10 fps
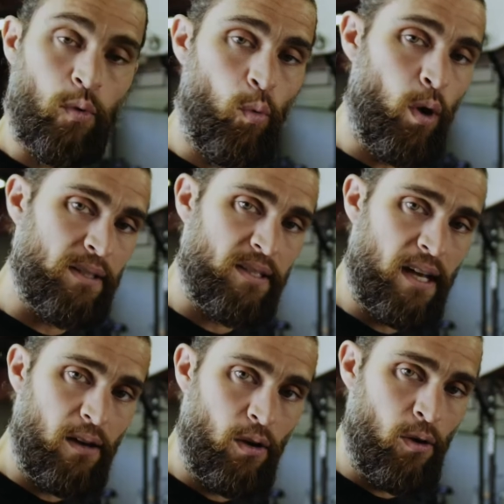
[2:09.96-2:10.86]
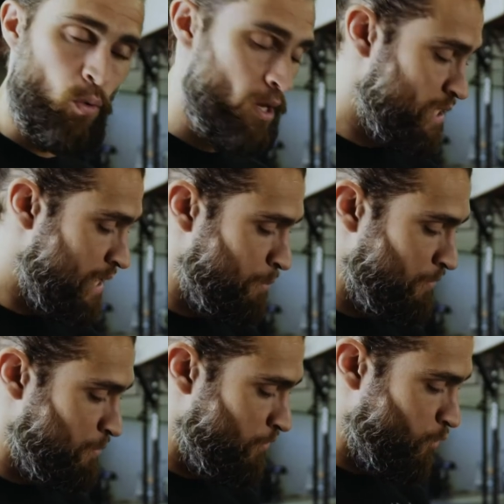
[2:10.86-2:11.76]
what type
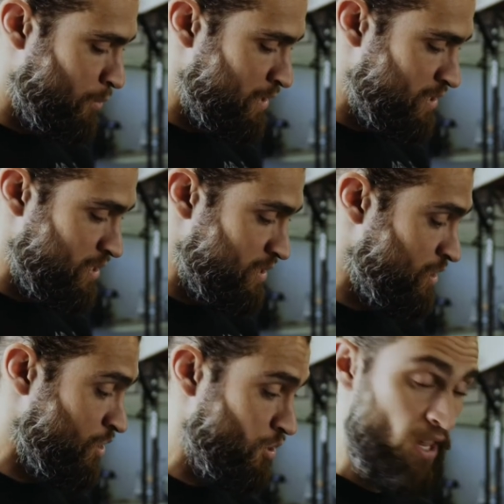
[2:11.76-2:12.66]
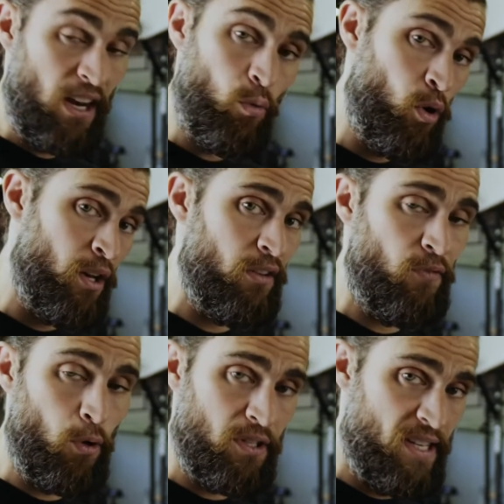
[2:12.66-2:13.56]
of performance that I wanted.
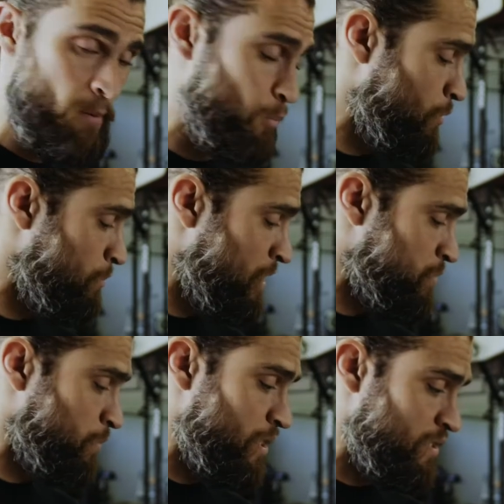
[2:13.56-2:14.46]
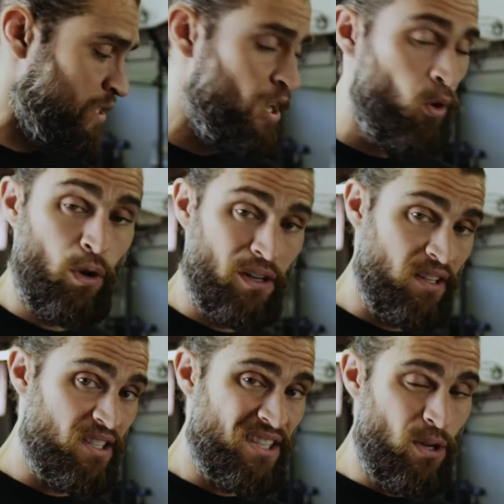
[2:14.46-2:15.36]
For example, bench press,
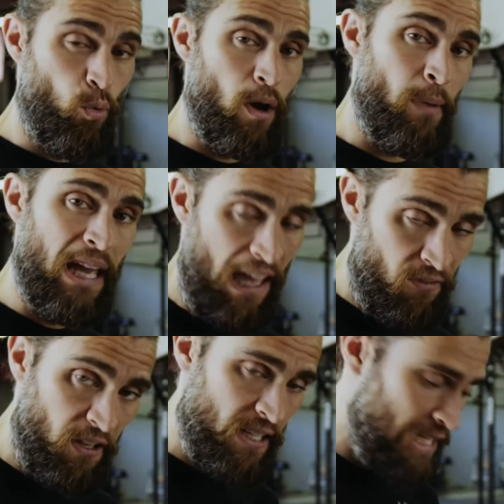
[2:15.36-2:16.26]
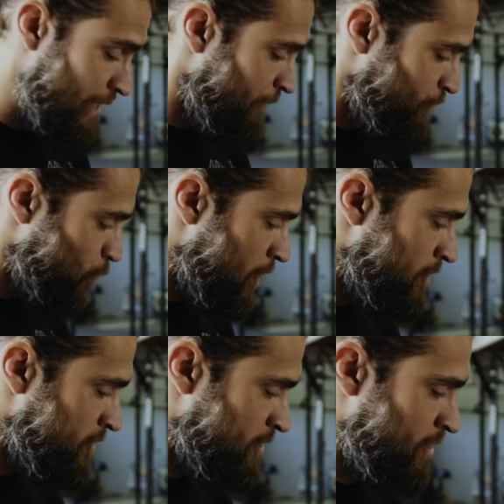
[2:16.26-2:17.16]
wanted to see what my heaviest lift
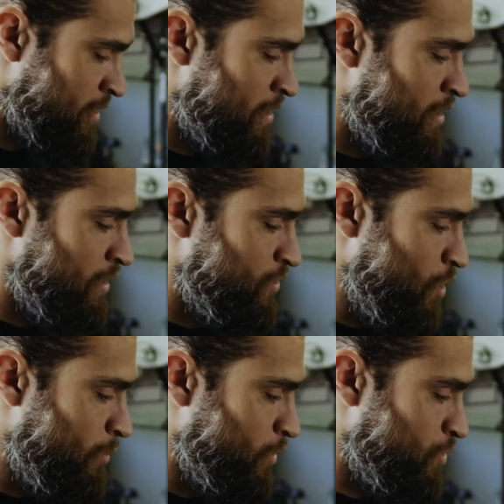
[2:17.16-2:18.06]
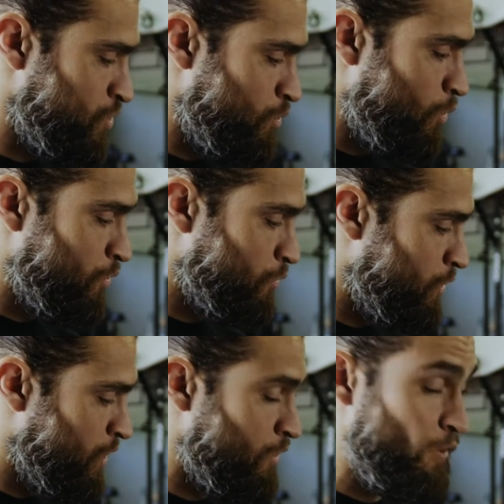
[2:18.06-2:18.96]
was. So I'm going to scroll through
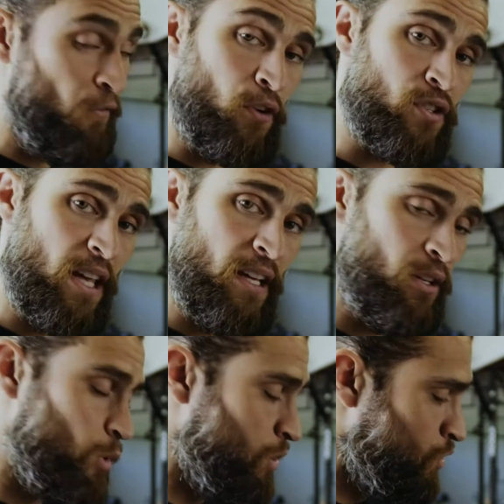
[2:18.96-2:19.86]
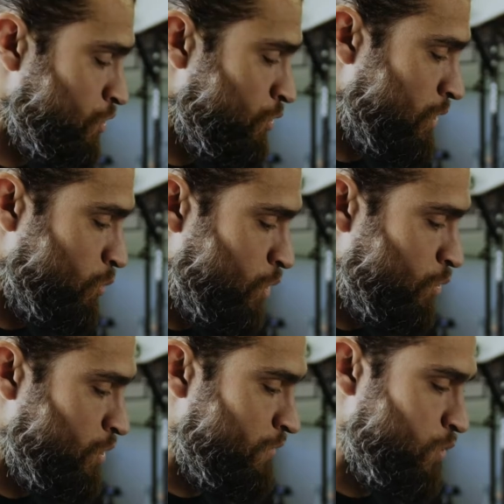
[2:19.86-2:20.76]
here. The first thing it will do, it
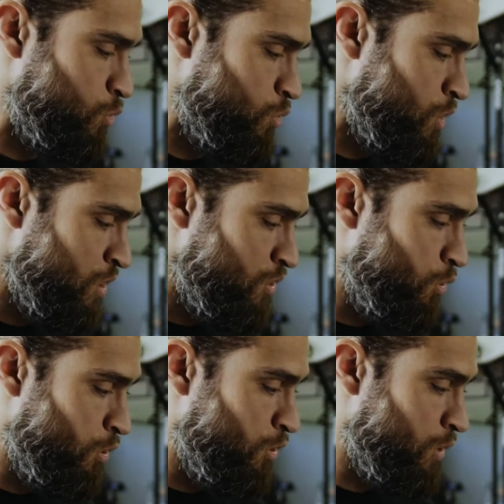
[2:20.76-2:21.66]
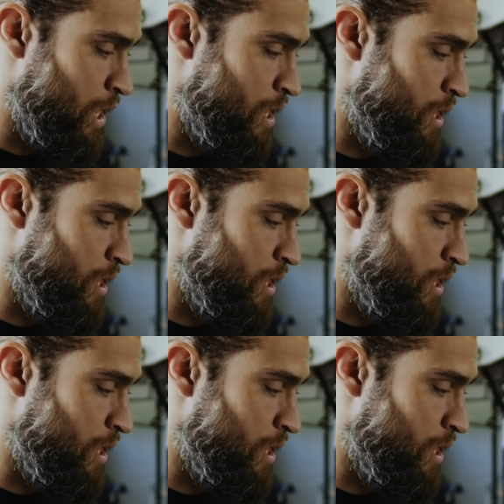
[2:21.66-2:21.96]
will give you your,